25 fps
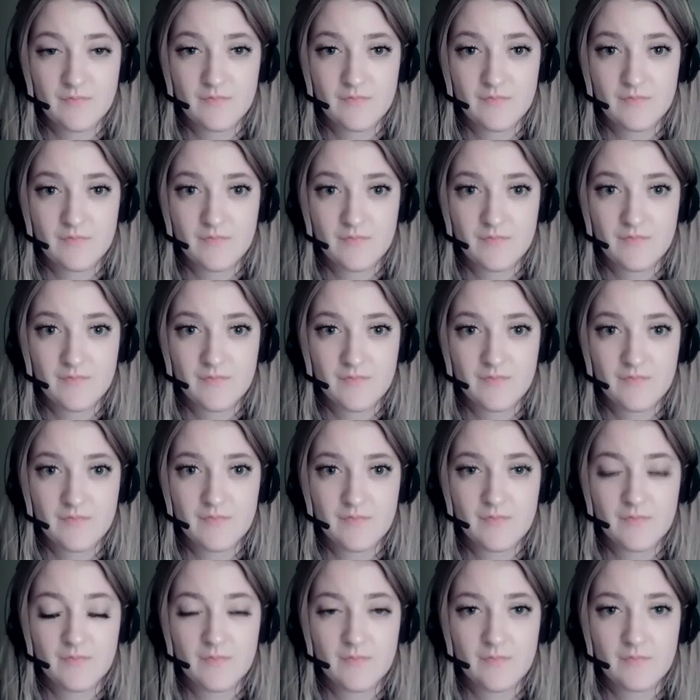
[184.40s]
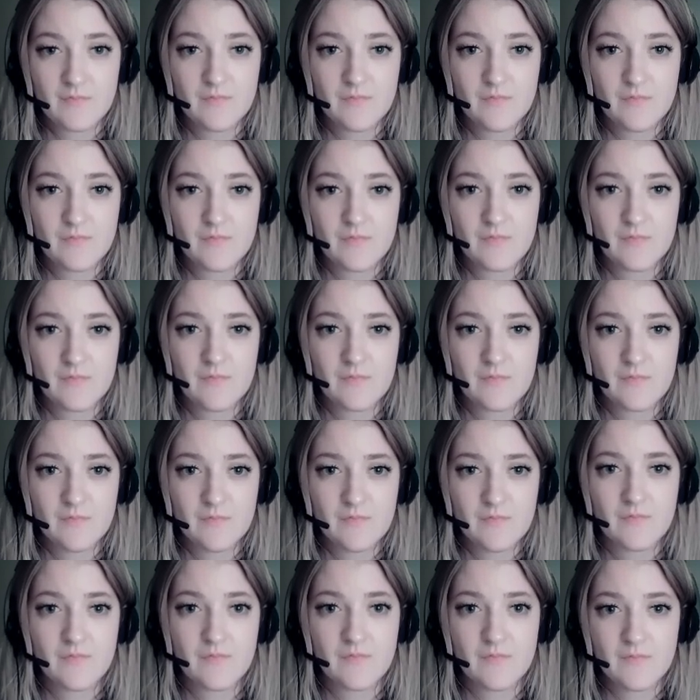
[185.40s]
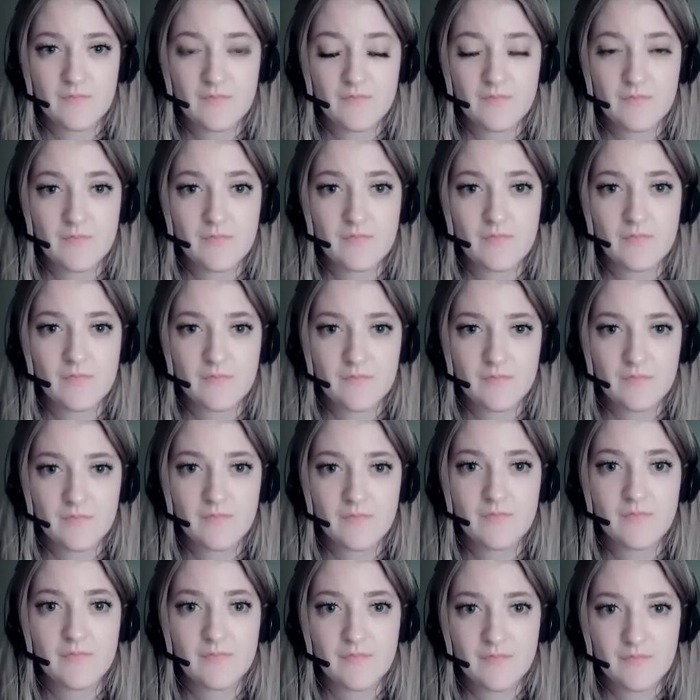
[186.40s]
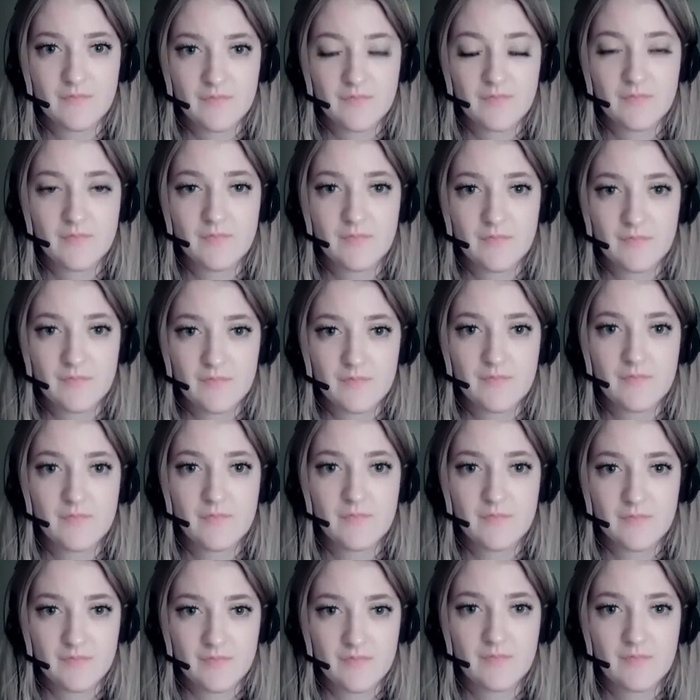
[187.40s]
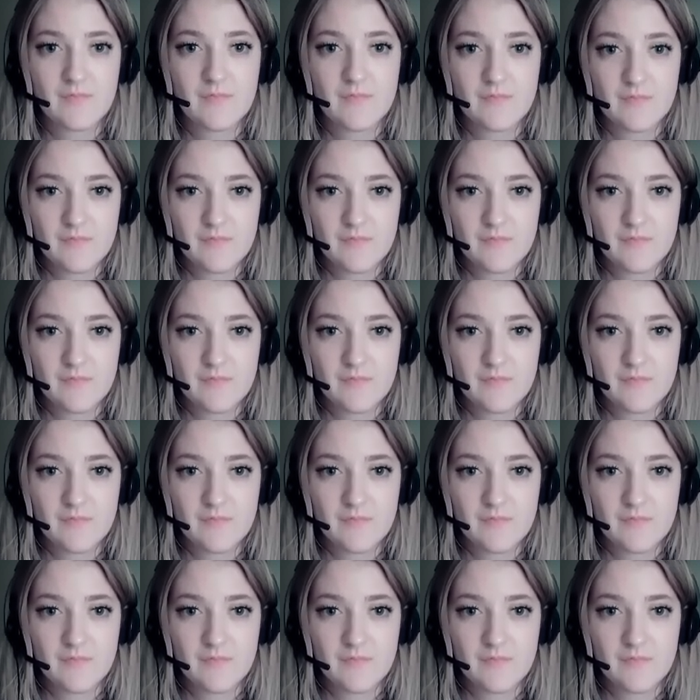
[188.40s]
[no speech]